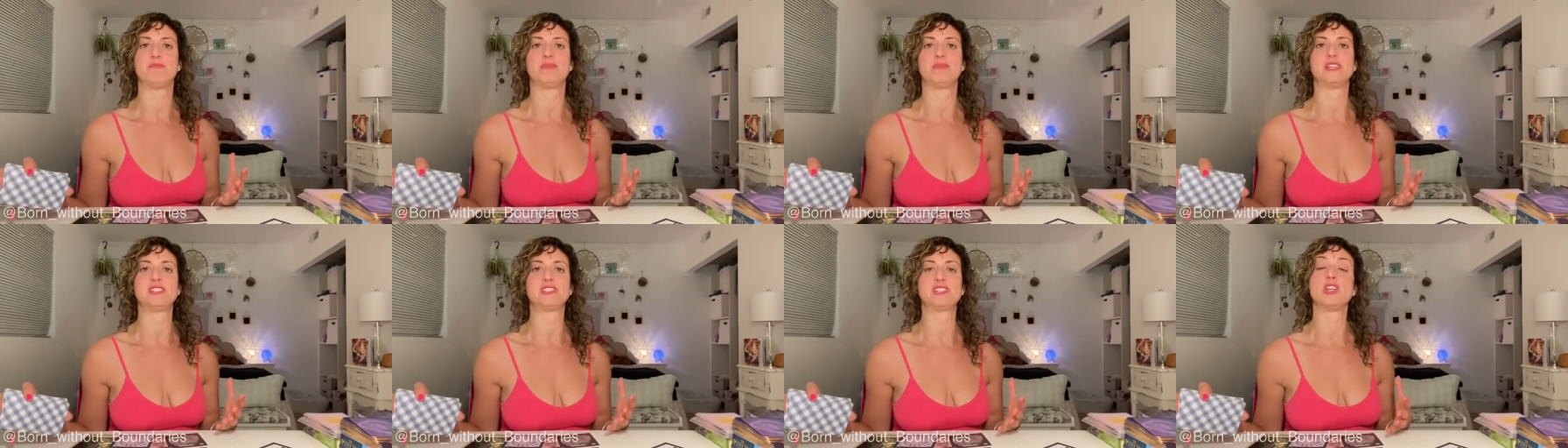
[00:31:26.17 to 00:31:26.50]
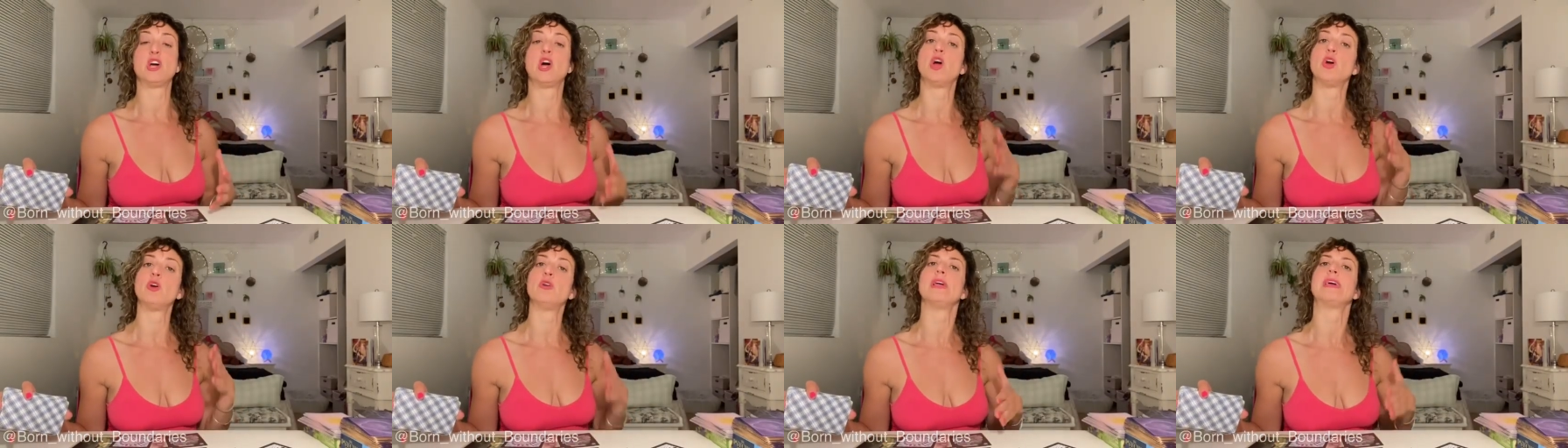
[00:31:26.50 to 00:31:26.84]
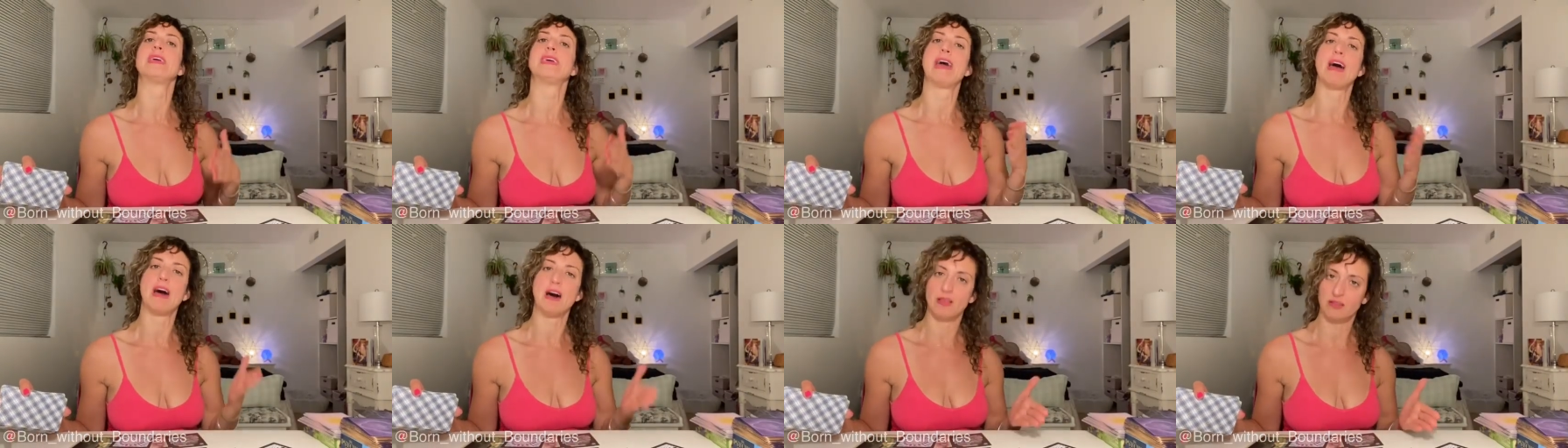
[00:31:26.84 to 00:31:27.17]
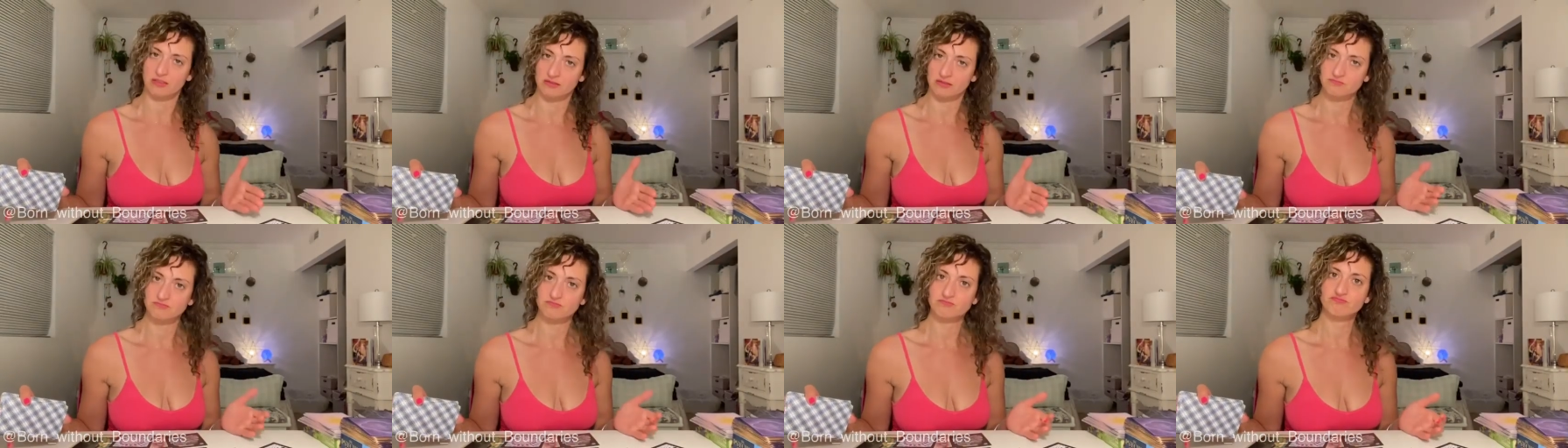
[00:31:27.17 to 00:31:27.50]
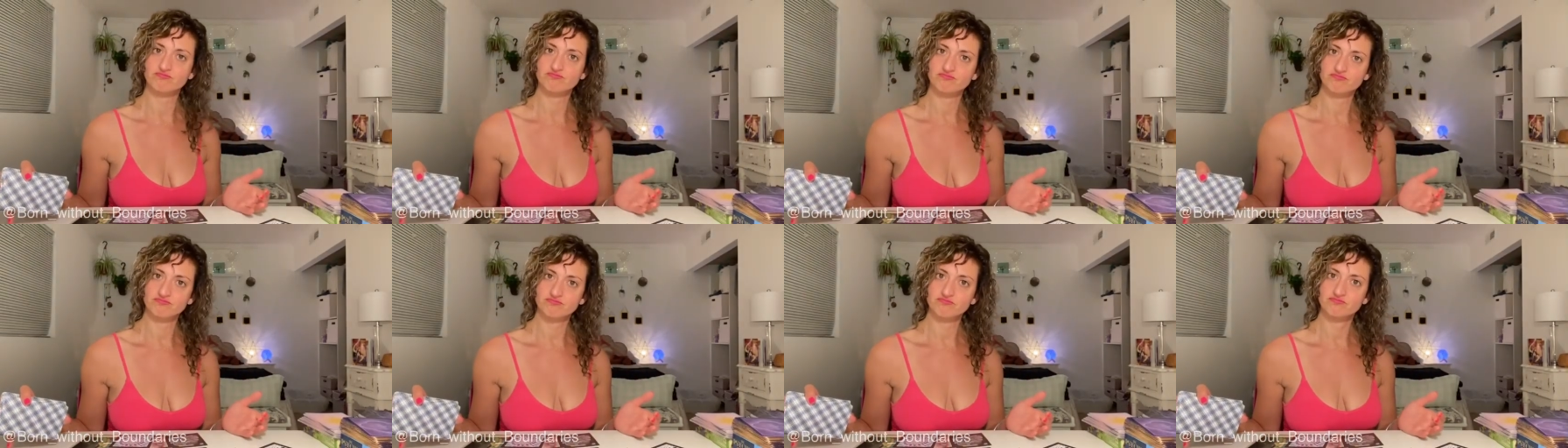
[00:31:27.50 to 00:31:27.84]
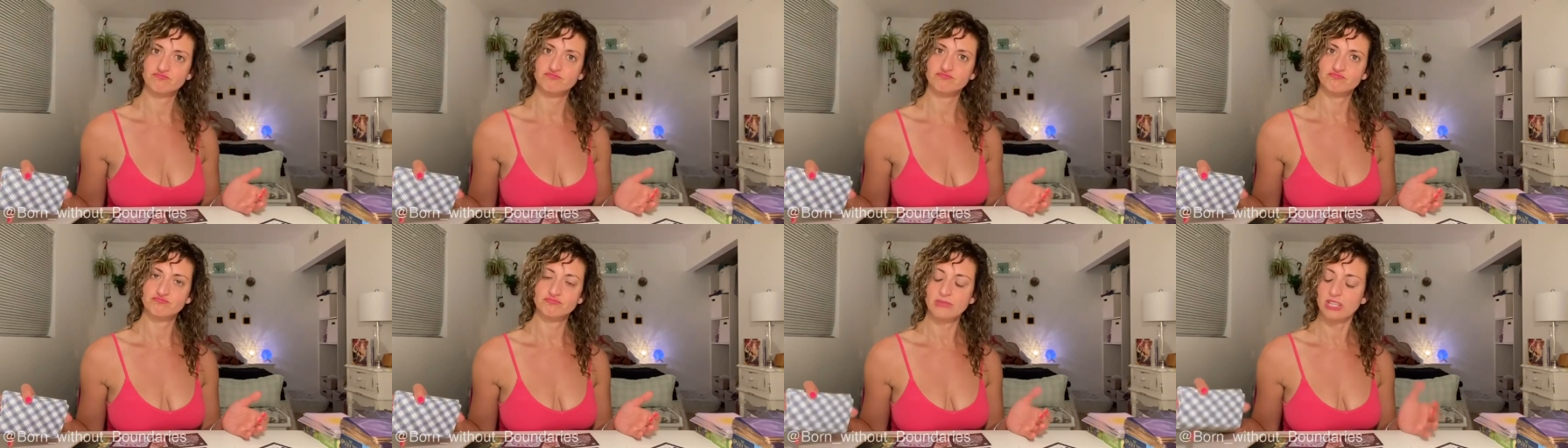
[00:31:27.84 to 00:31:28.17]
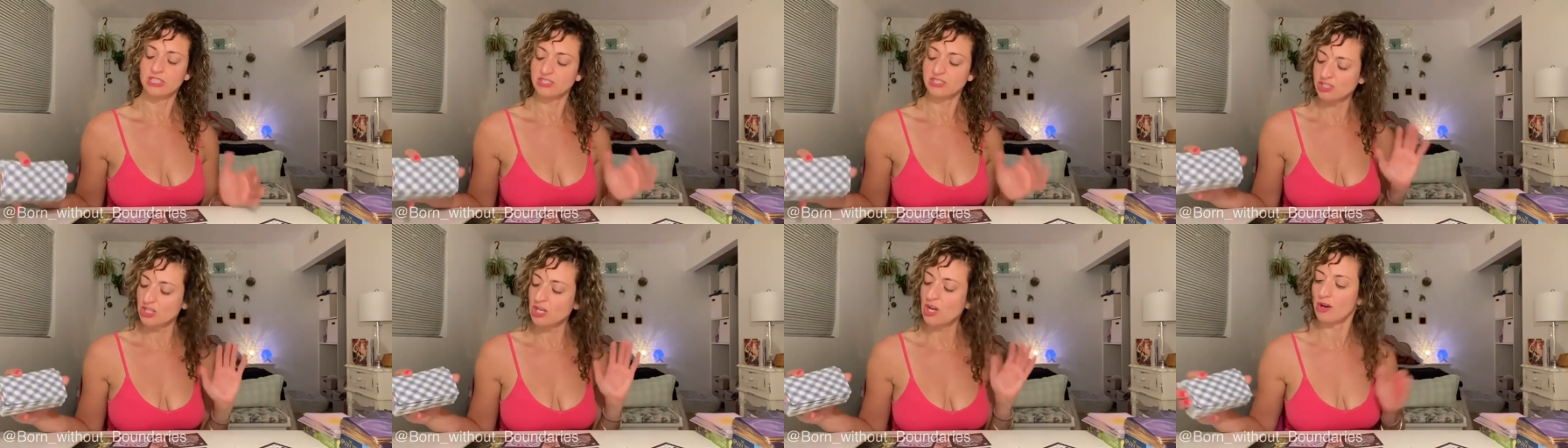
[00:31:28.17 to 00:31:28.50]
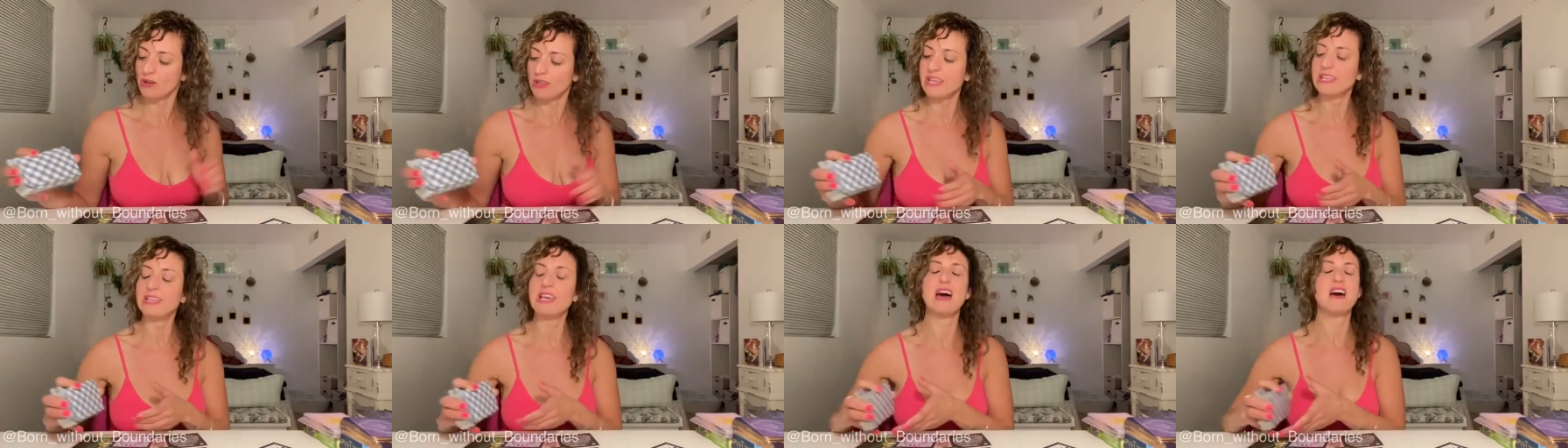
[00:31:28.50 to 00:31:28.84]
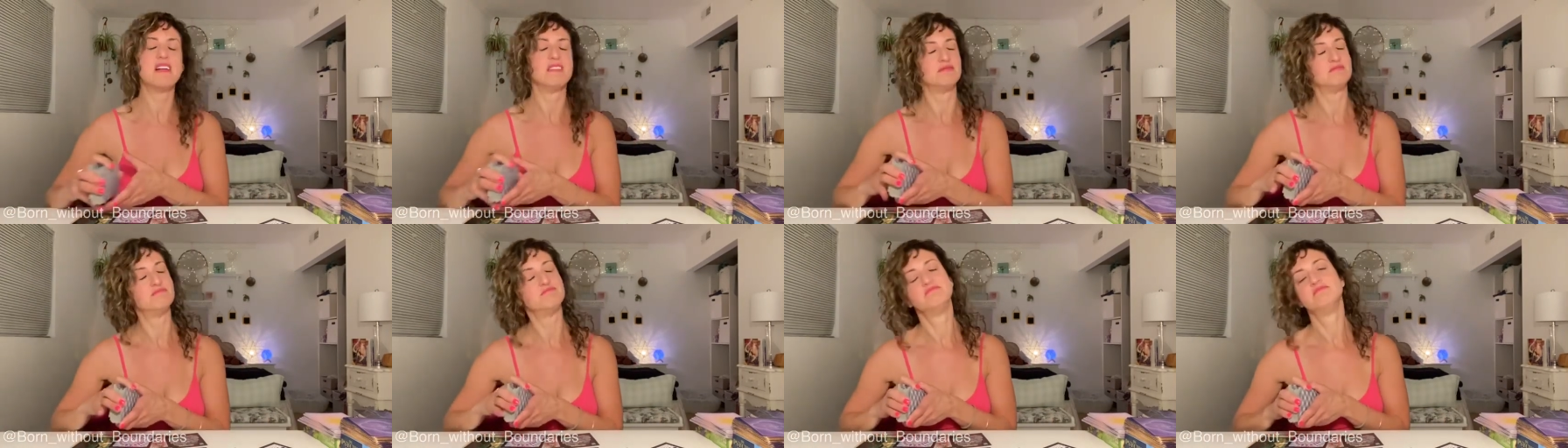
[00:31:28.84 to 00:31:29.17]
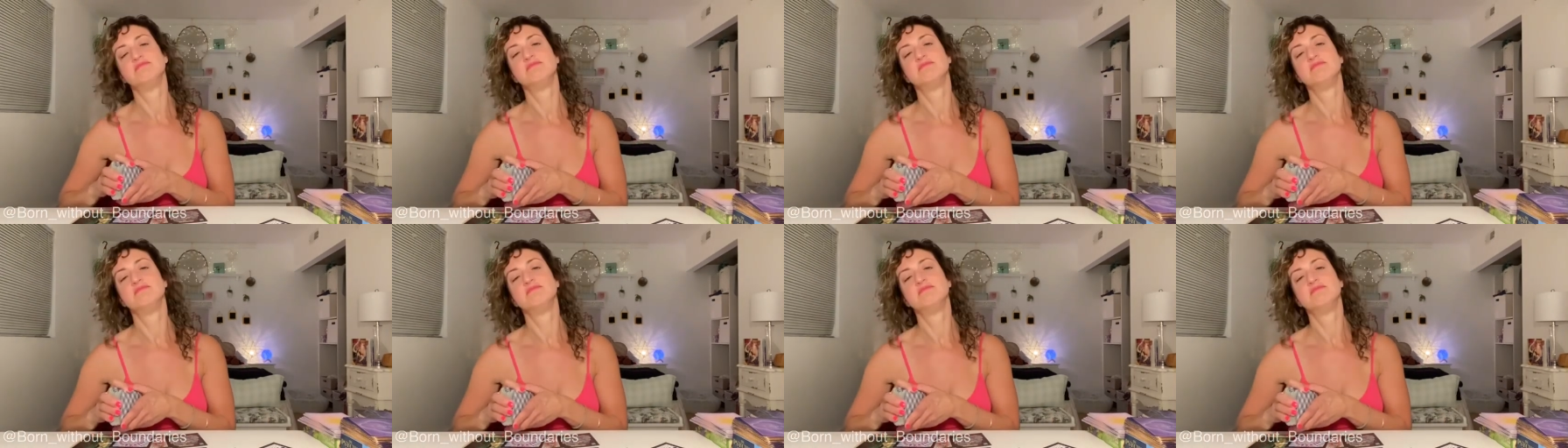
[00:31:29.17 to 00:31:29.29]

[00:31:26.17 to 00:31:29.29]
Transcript: but it's gonna hurt like hell. It's gonna hurt like hell.